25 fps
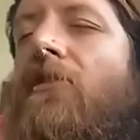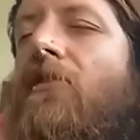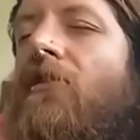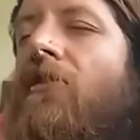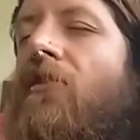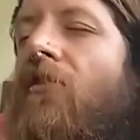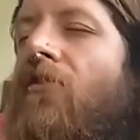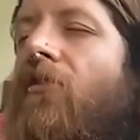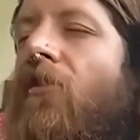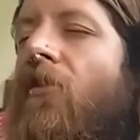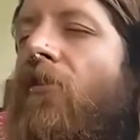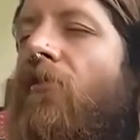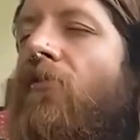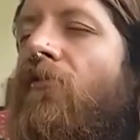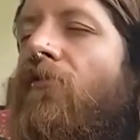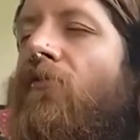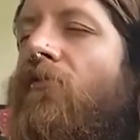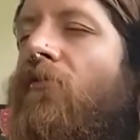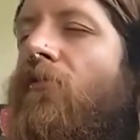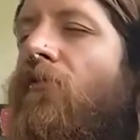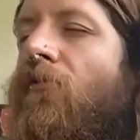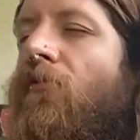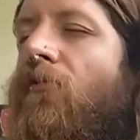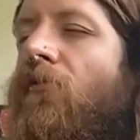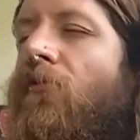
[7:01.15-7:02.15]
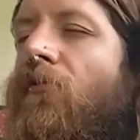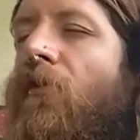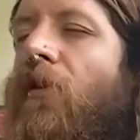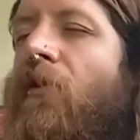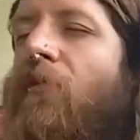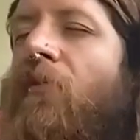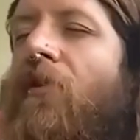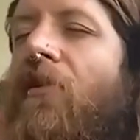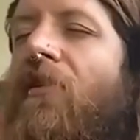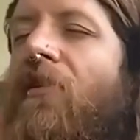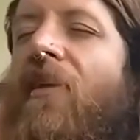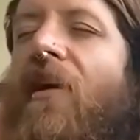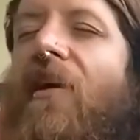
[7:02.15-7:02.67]
though we
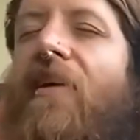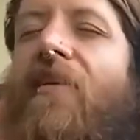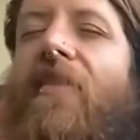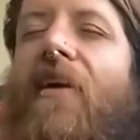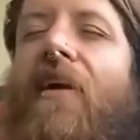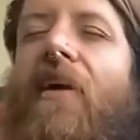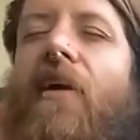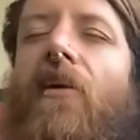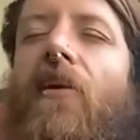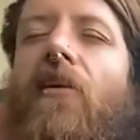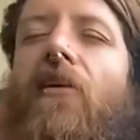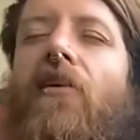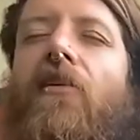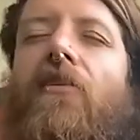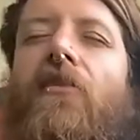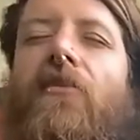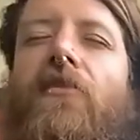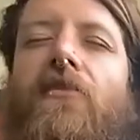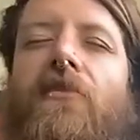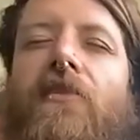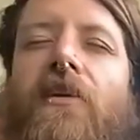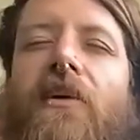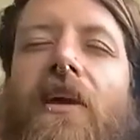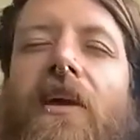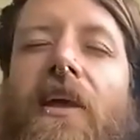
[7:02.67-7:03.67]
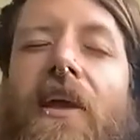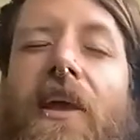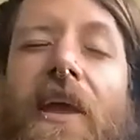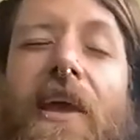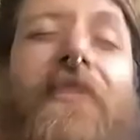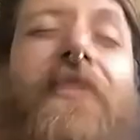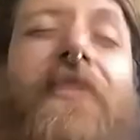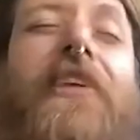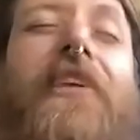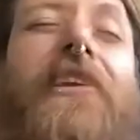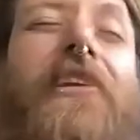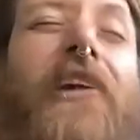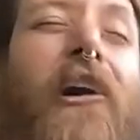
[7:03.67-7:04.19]
would say they are in
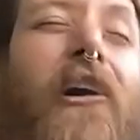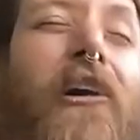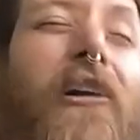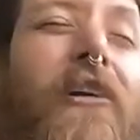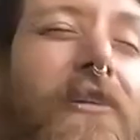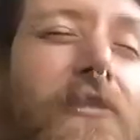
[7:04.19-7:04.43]
the dark.